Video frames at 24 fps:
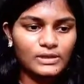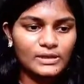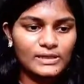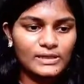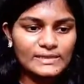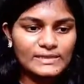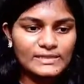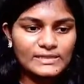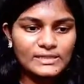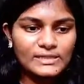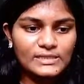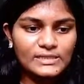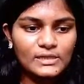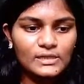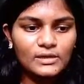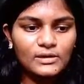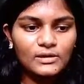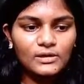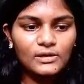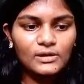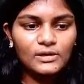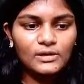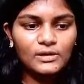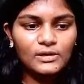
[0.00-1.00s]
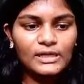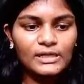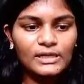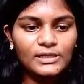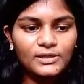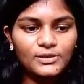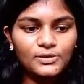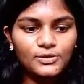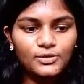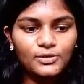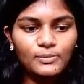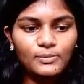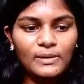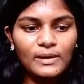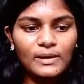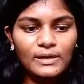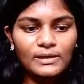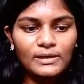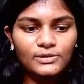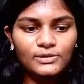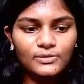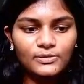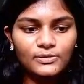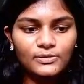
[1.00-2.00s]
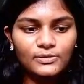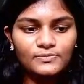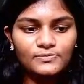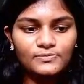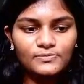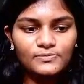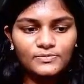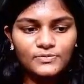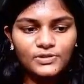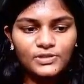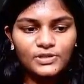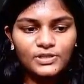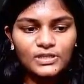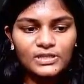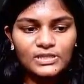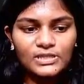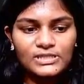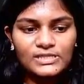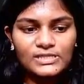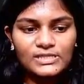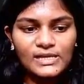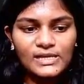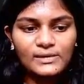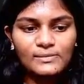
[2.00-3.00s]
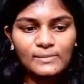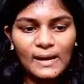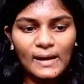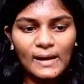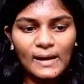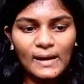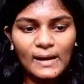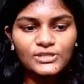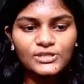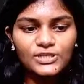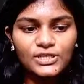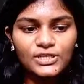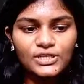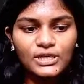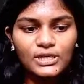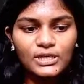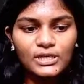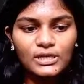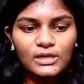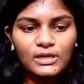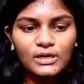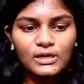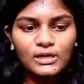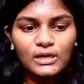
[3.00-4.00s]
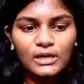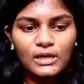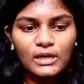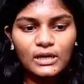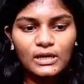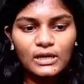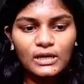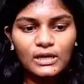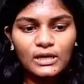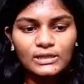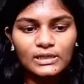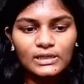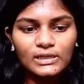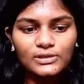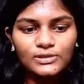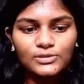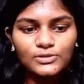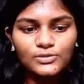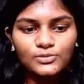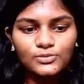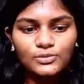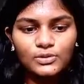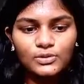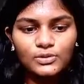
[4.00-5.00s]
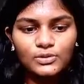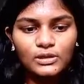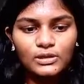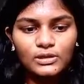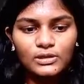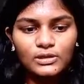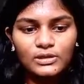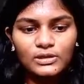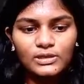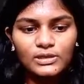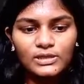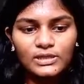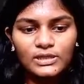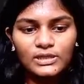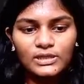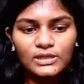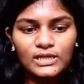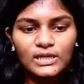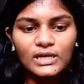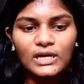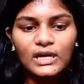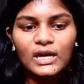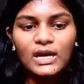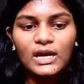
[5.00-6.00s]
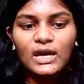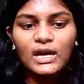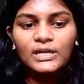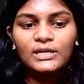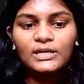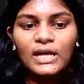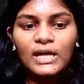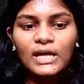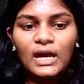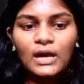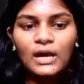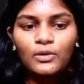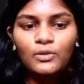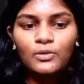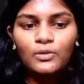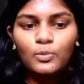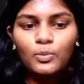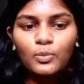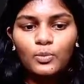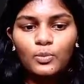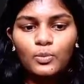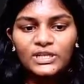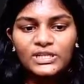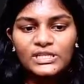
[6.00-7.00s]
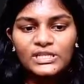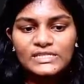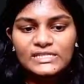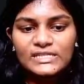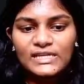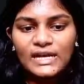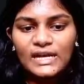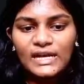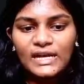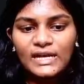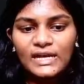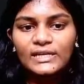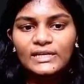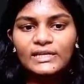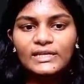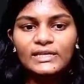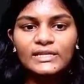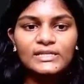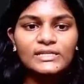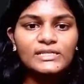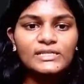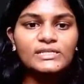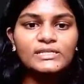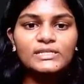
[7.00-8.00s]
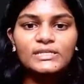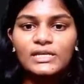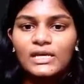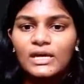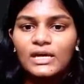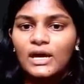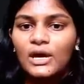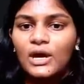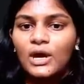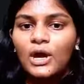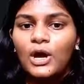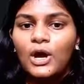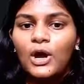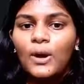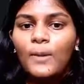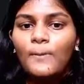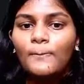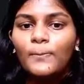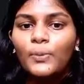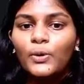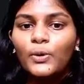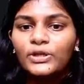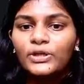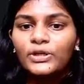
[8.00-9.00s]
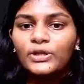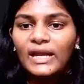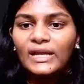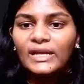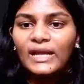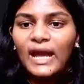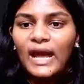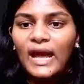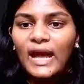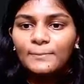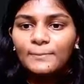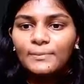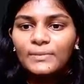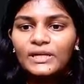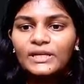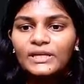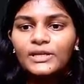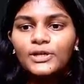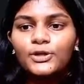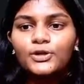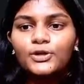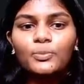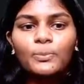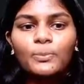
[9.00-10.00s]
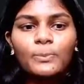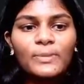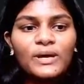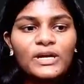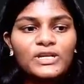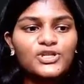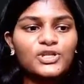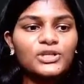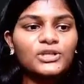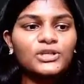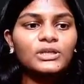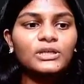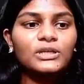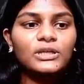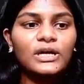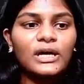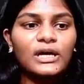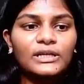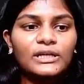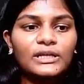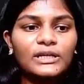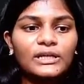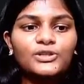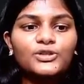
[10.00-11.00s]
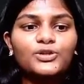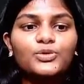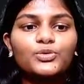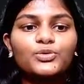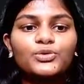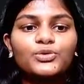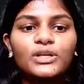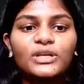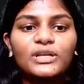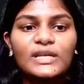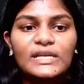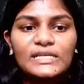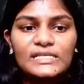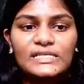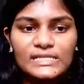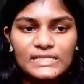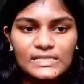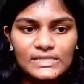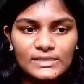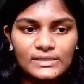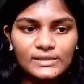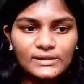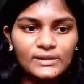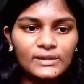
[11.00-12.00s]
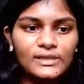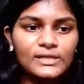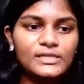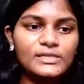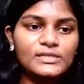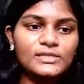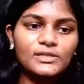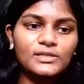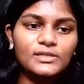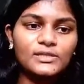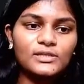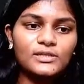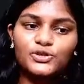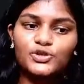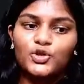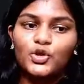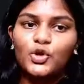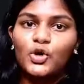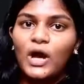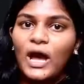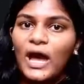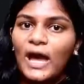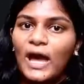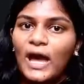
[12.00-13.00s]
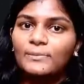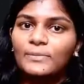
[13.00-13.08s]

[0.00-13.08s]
great. Connected to the 3-cell battery and then to a key. Now, what is said is, put an ammeter to measure the current through the resistors. So,